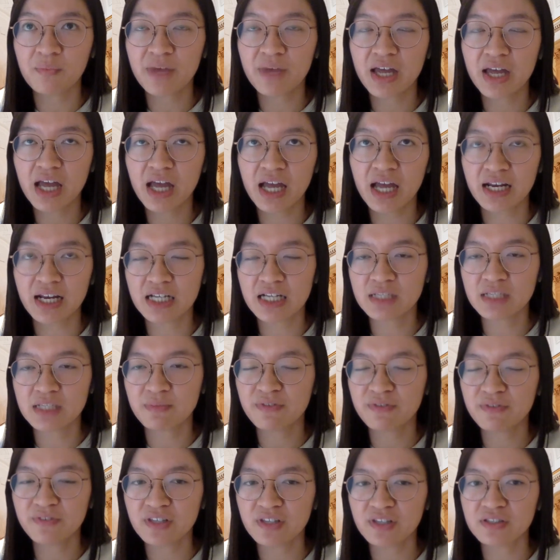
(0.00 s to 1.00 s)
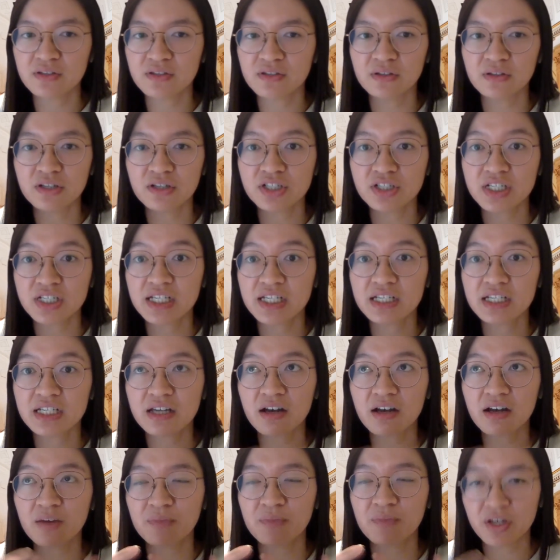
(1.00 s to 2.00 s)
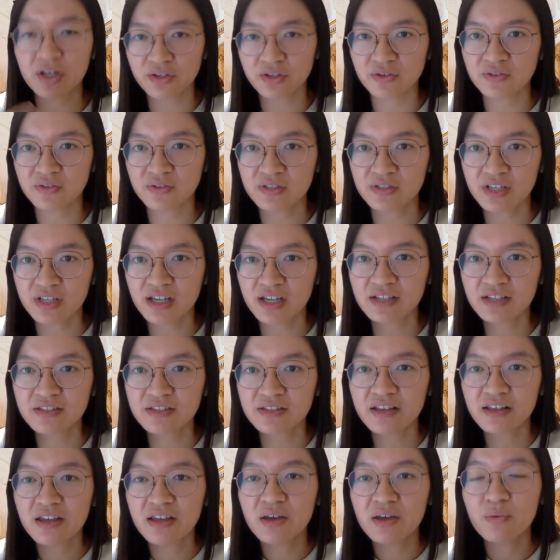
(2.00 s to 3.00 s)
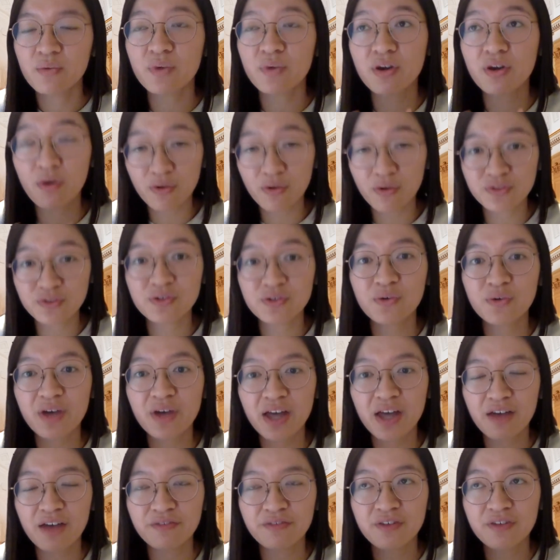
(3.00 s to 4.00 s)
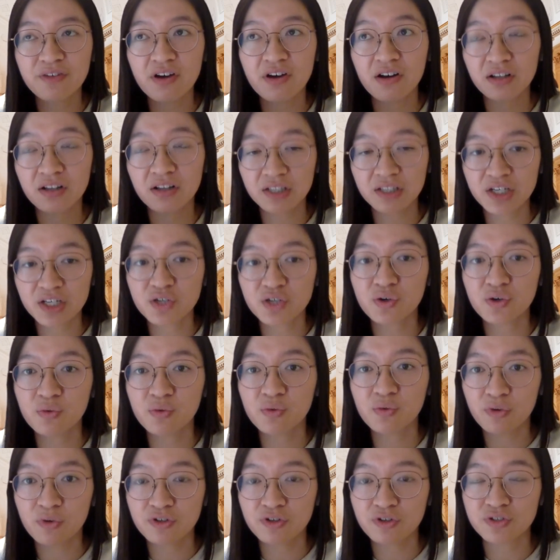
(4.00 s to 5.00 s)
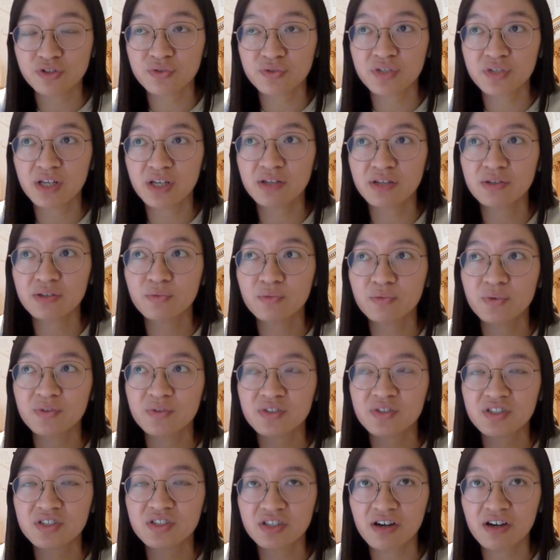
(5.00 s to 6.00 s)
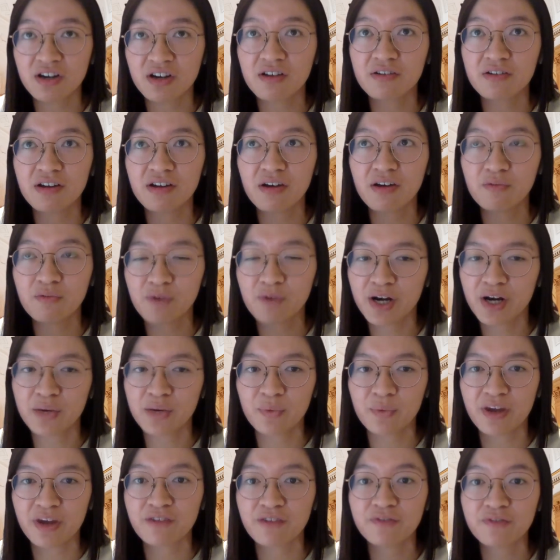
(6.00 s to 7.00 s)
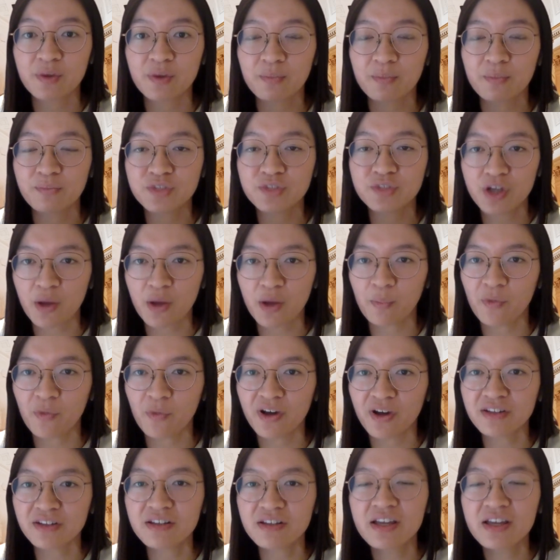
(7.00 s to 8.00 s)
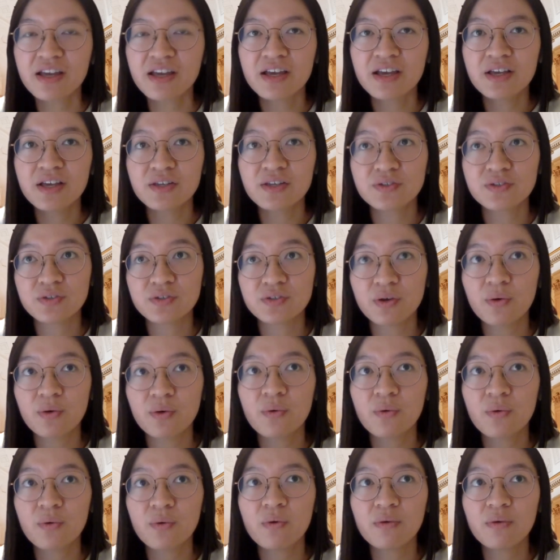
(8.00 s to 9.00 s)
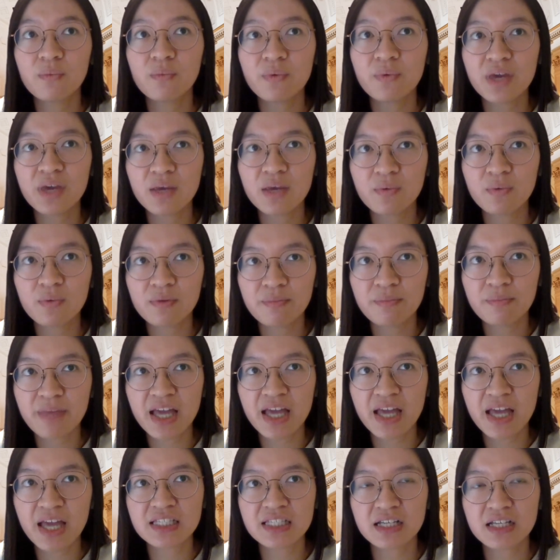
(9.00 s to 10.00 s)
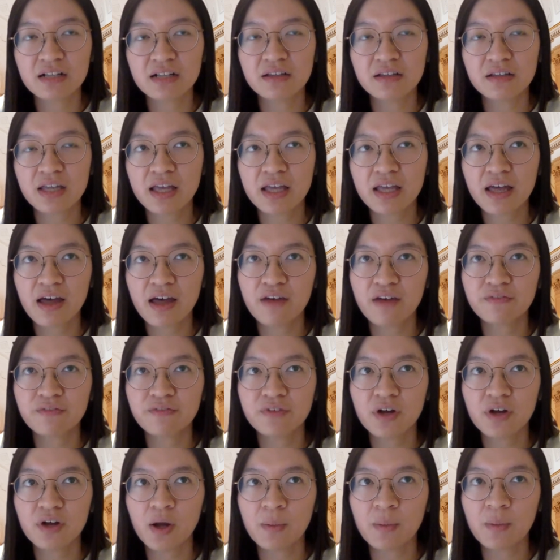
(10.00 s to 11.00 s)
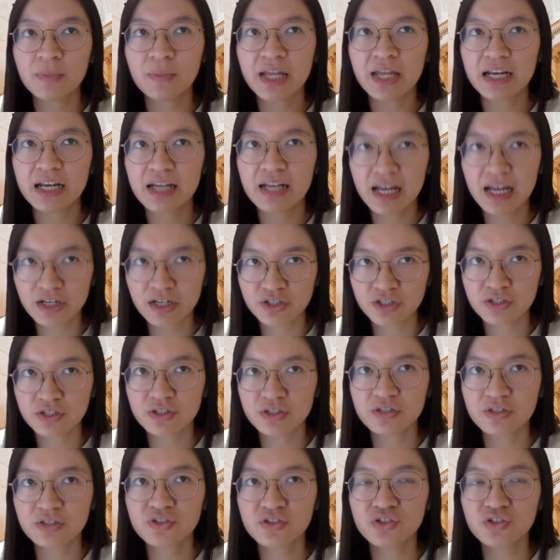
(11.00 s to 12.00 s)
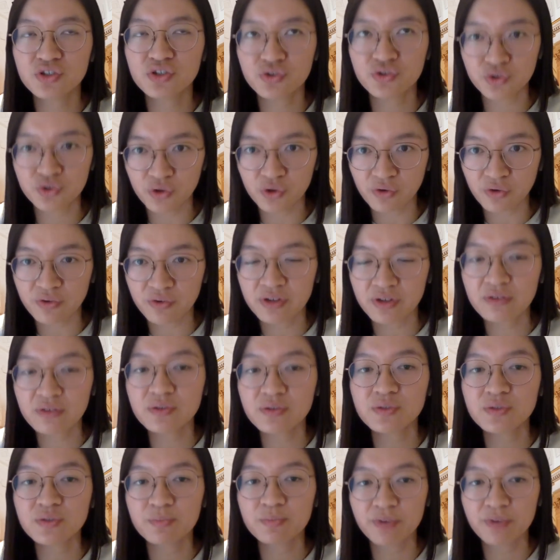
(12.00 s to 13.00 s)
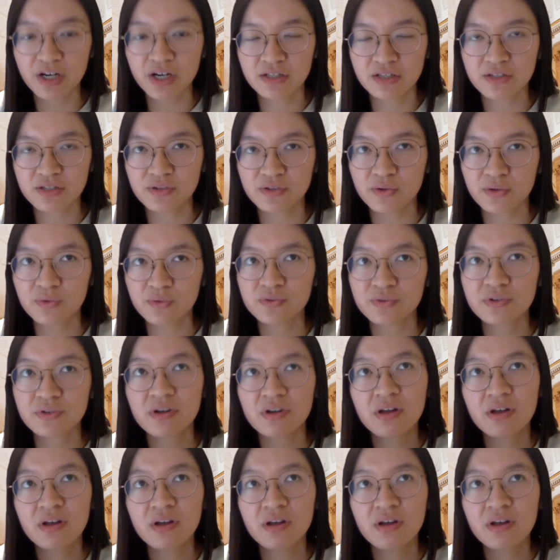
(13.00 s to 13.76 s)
anatomy, physiology, acoustics. We also have our clinical modules that will start right away from term 1. So we would basically have like lectures, tutorials, practicals